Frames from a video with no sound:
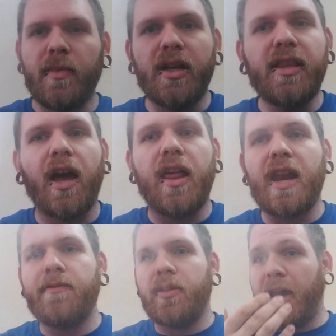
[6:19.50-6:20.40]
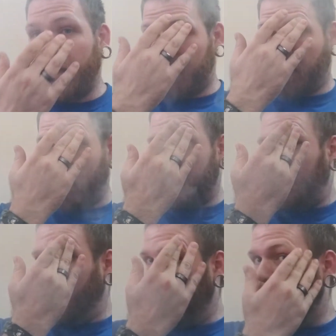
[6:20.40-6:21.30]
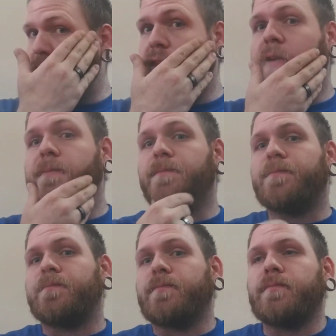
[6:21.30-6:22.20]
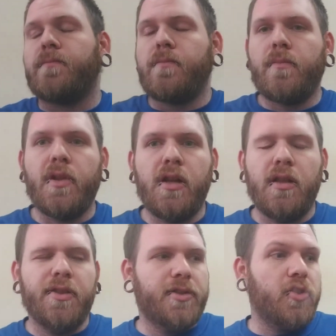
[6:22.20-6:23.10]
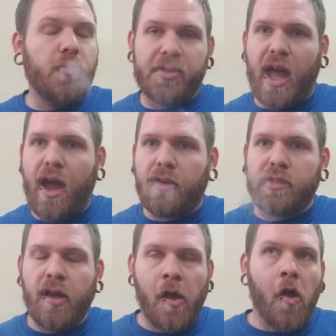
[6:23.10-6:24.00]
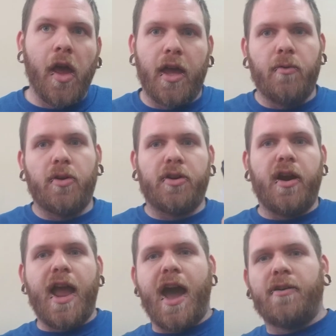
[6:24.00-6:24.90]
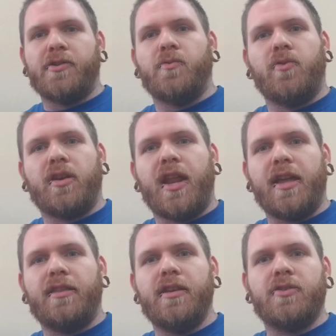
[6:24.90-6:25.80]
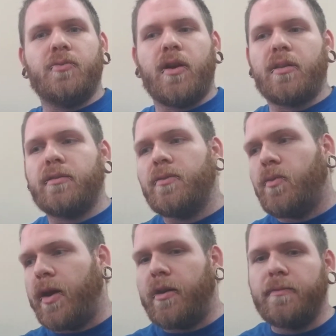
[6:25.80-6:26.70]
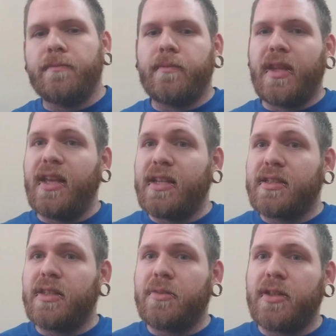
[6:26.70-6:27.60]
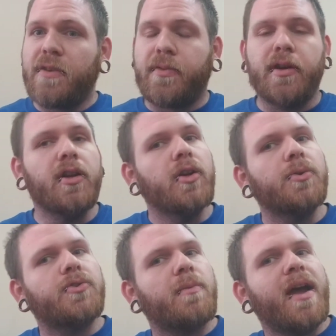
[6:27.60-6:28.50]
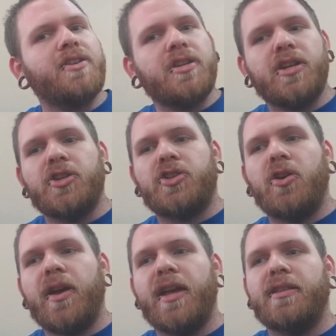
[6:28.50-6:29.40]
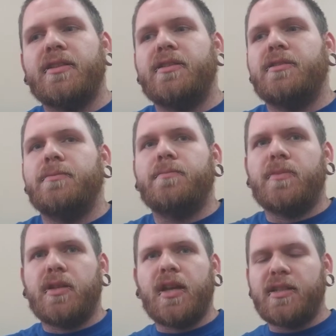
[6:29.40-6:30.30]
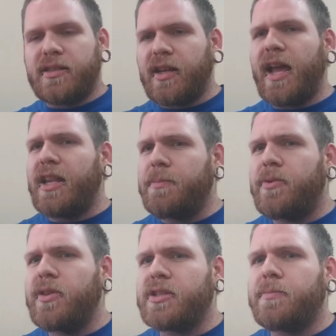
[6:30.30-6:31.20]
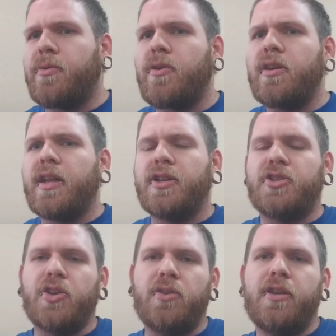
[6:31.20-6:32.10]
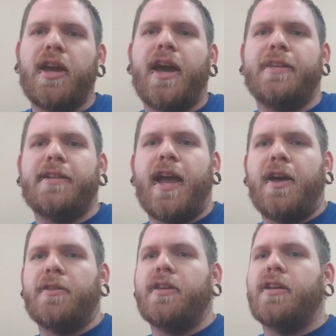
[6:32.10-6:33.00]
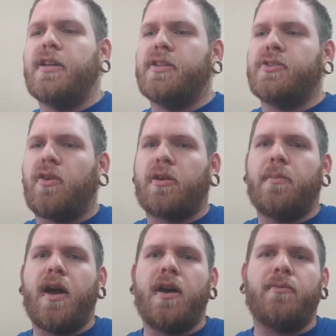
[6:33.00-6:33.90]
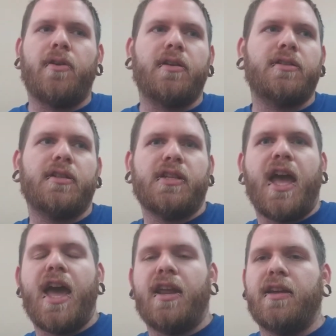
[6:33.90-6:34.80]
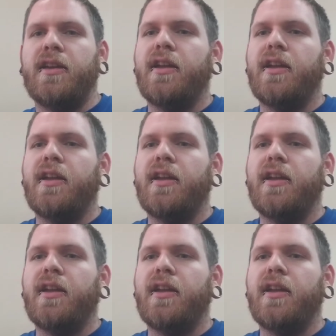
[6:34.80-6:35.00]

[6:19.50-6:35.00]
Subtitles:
Now, a lot of you guys have only seen the tube styles and wonder, how does one like this work? Well, it is a little different. So I'm actually going to go ahead and slightly pull this apart and show you guys how the Stark mod works, because I